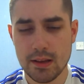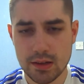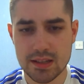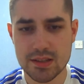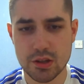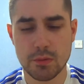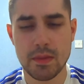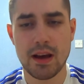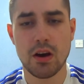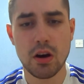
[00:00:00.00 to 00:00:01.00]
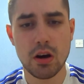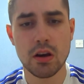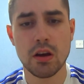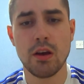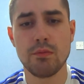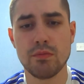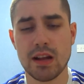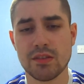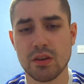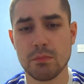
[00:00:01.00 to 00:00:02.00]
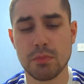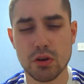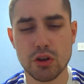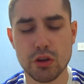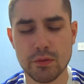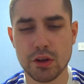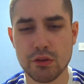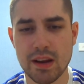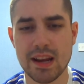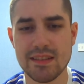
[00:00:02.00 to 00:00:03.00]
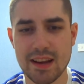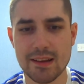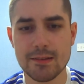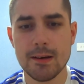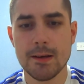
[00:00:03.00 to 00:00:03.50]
Let's hope that Orta and Rads can pull another great deal.